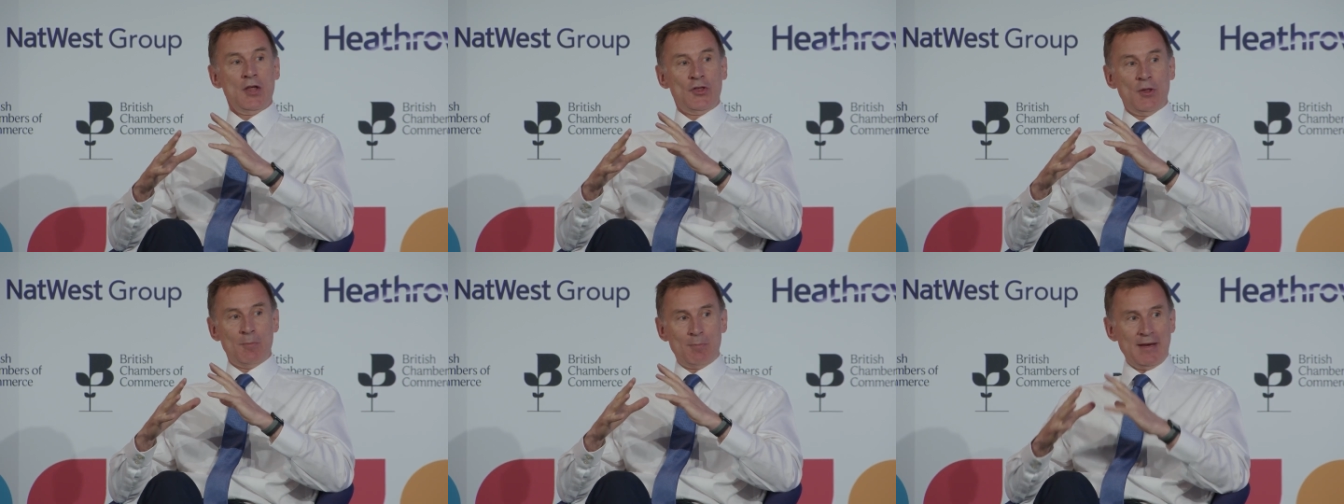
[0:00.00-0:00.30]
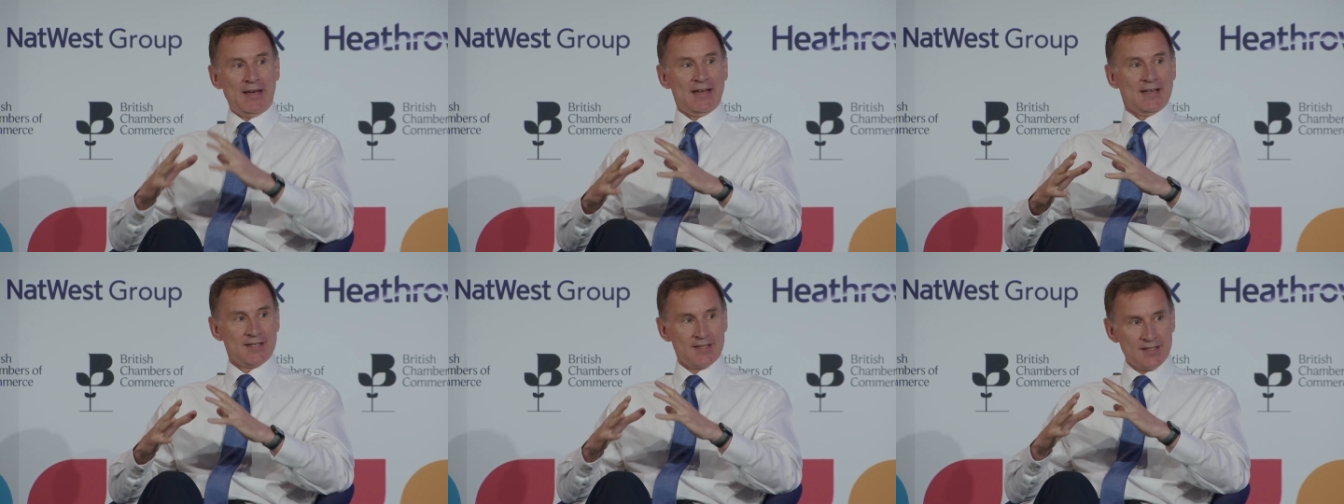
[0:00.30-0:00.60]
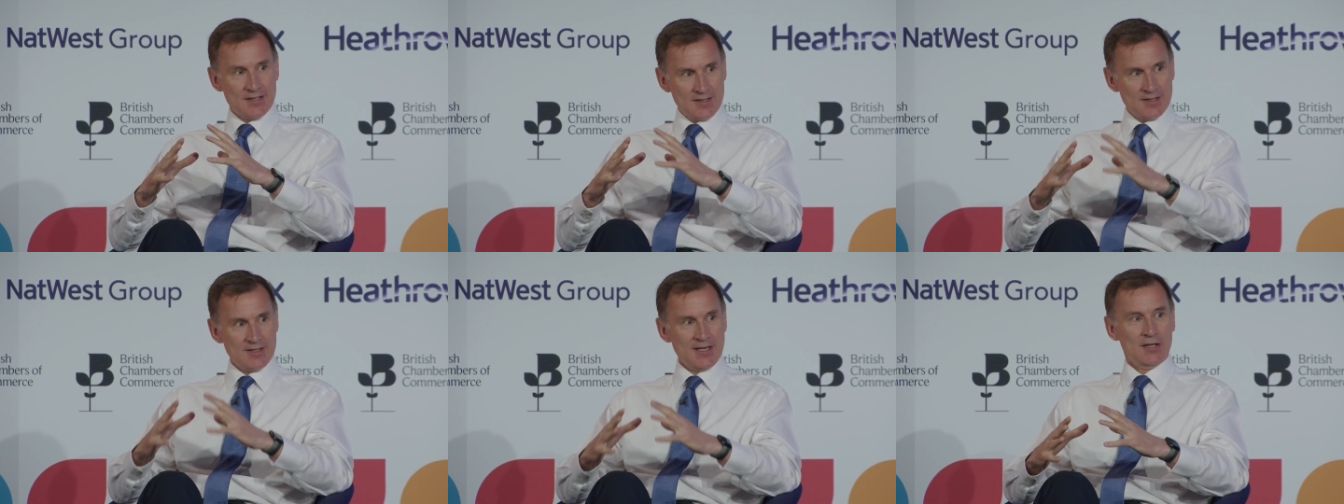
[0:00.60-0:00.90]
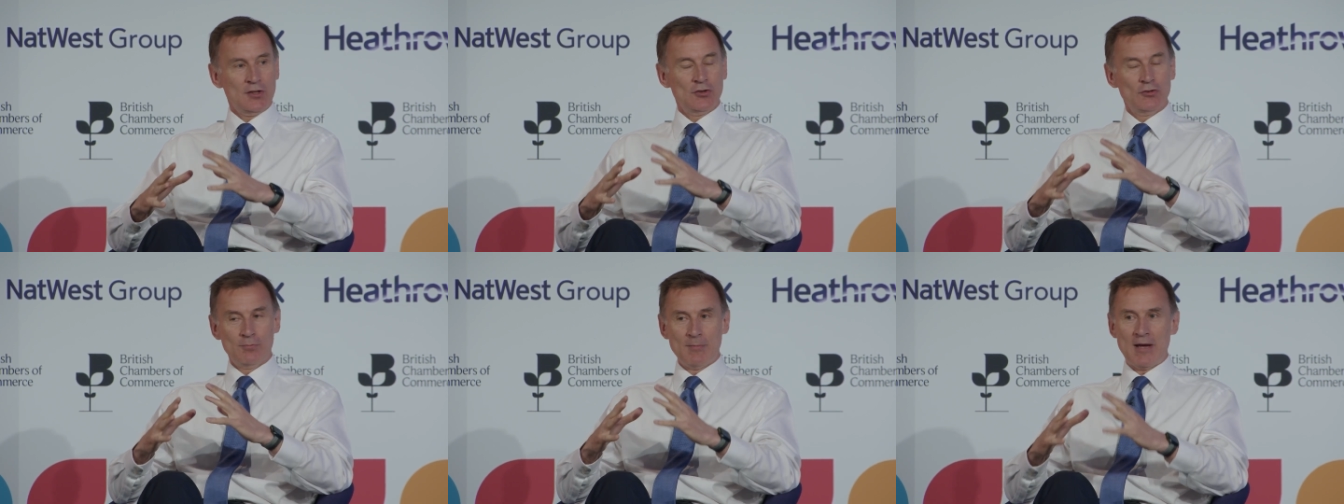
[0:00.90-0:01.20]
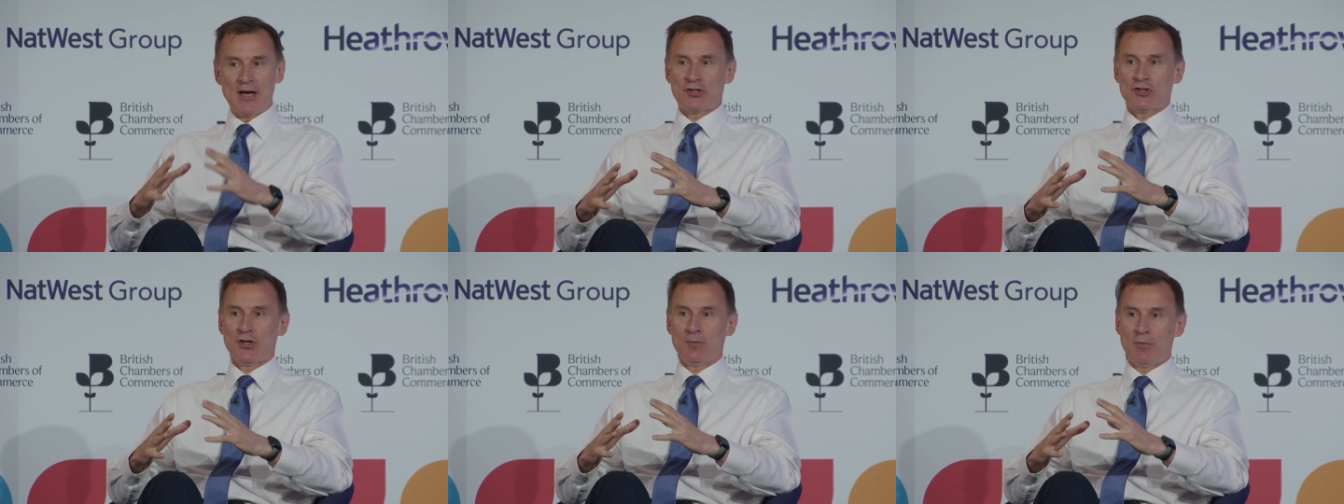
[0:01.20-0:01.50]
the biggest single
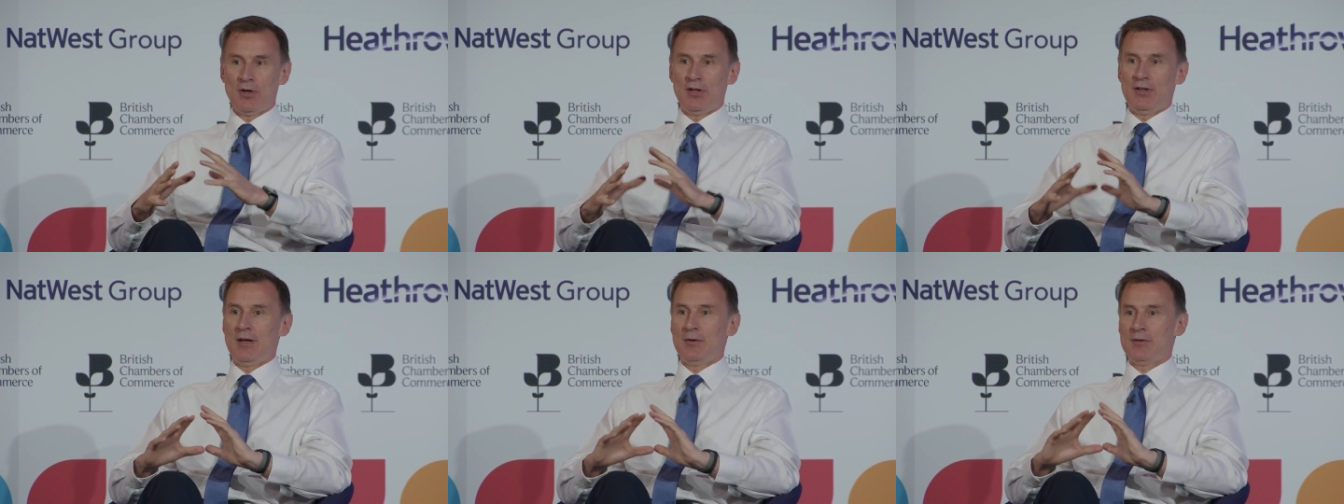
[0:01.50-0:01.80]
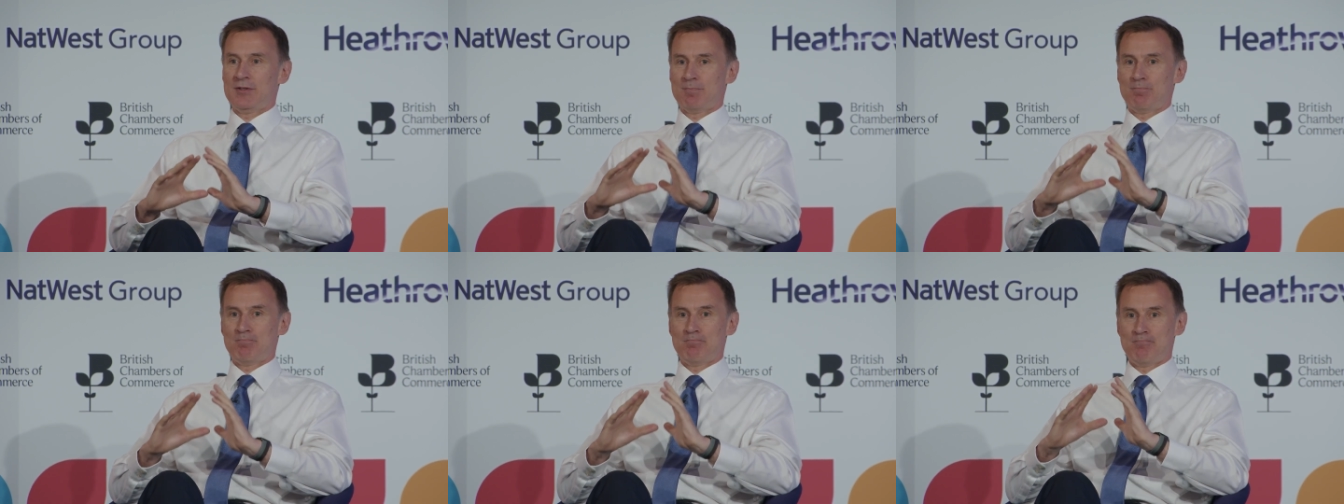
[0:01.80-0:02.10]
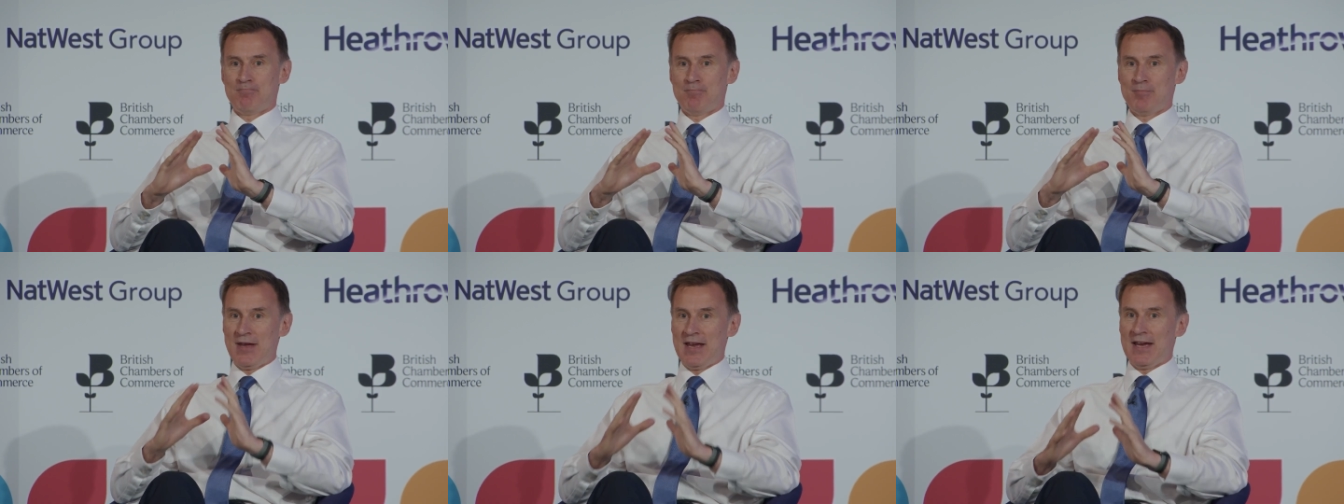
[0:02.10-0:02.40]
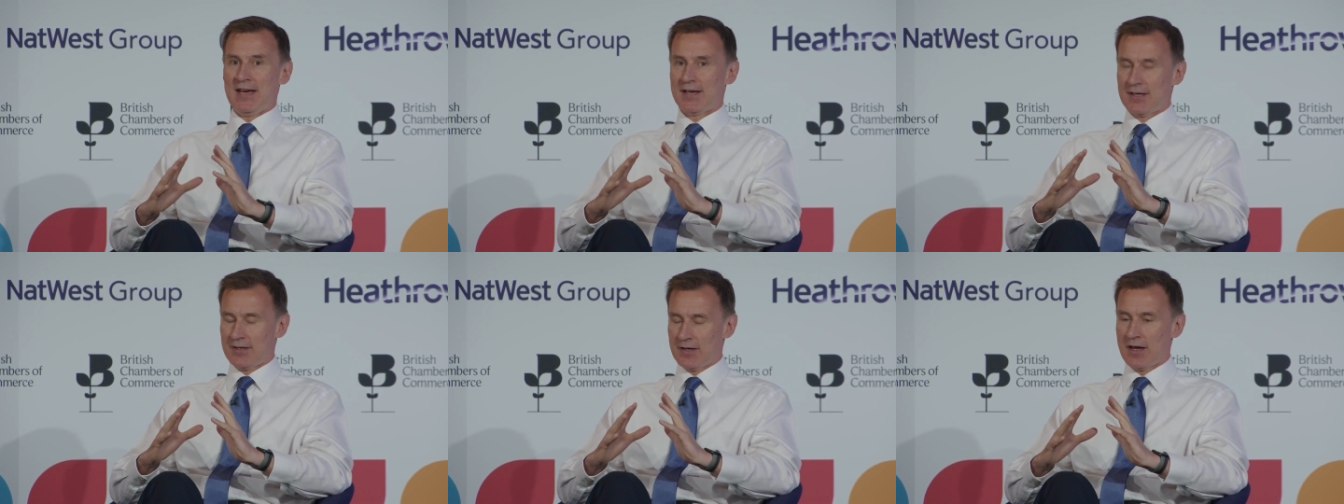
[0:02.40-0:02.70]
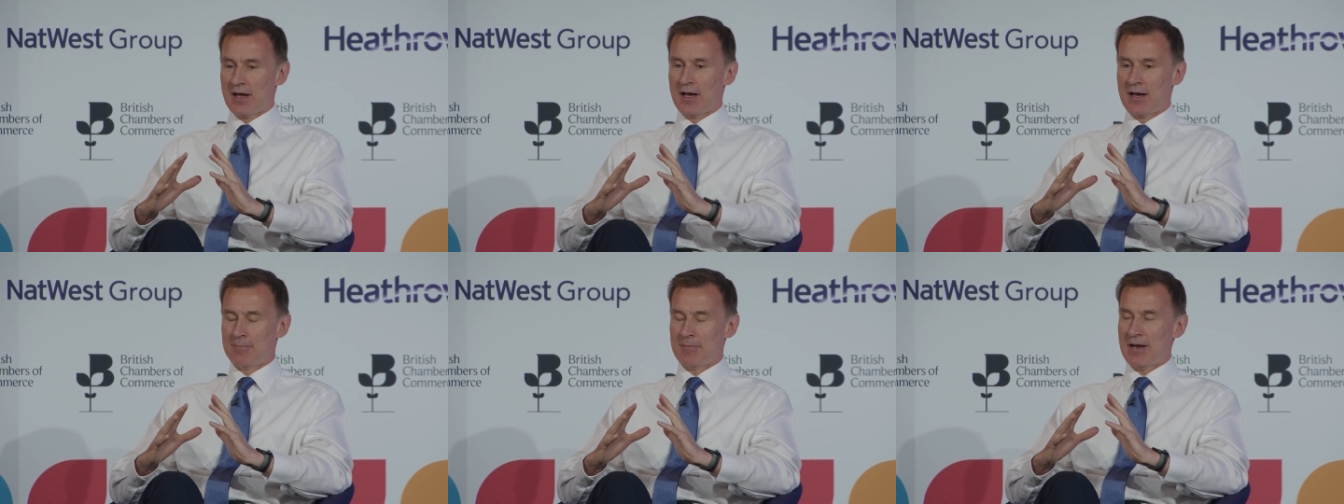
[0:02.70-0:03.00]
measure, but there was big
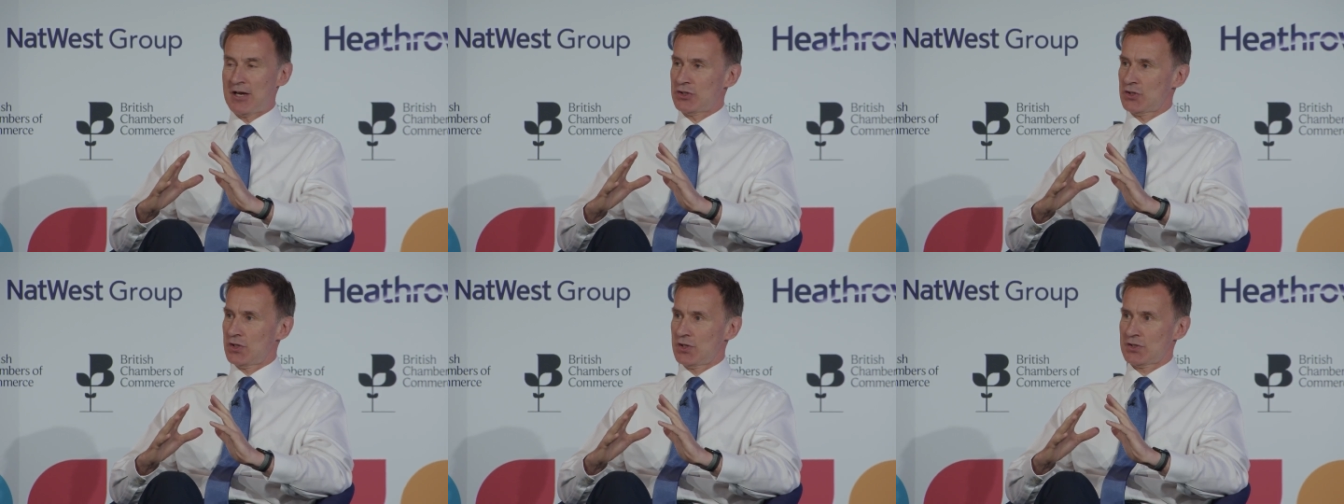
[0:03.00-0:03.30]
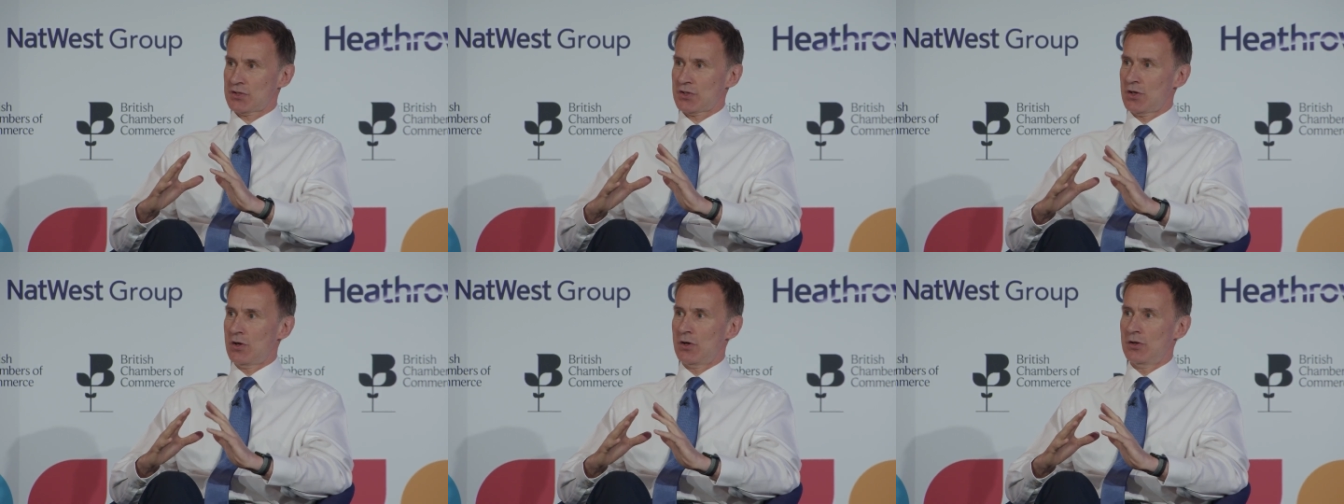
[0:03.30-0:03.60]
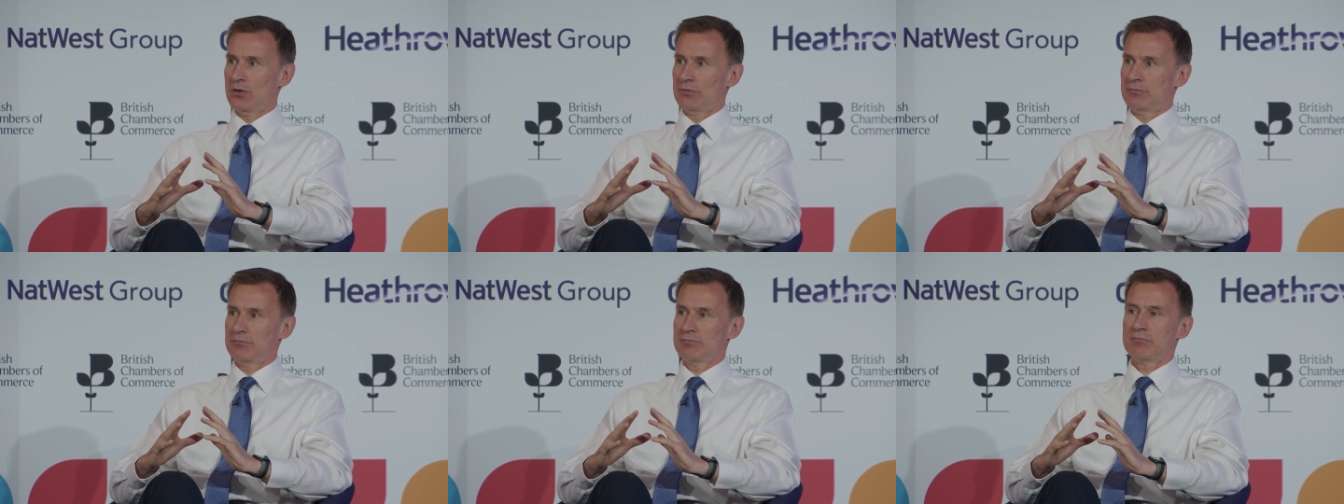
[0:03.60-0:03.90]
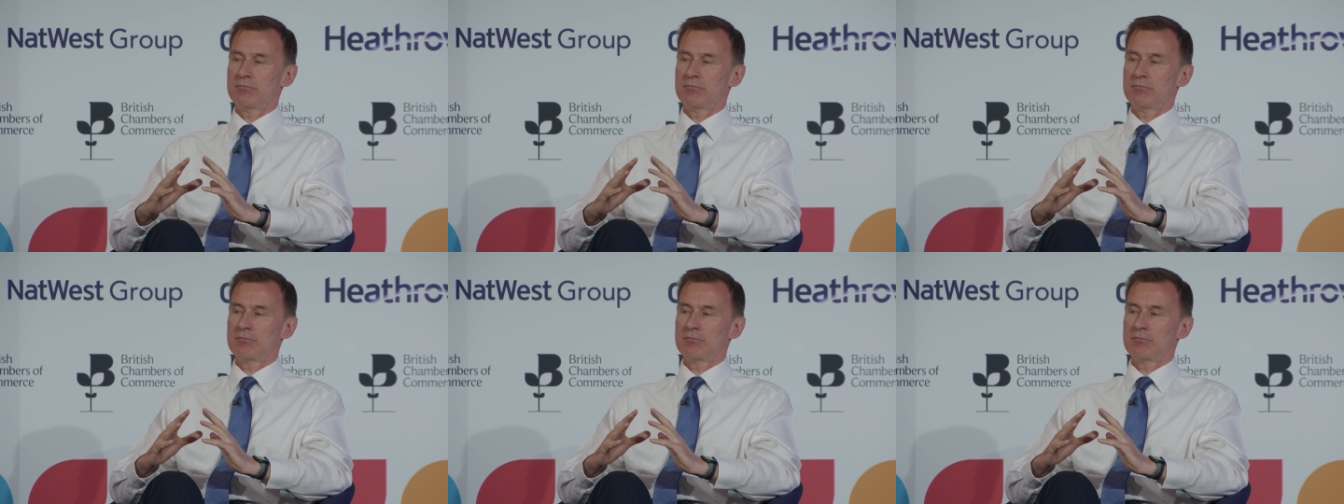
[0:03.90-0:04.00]
measures on,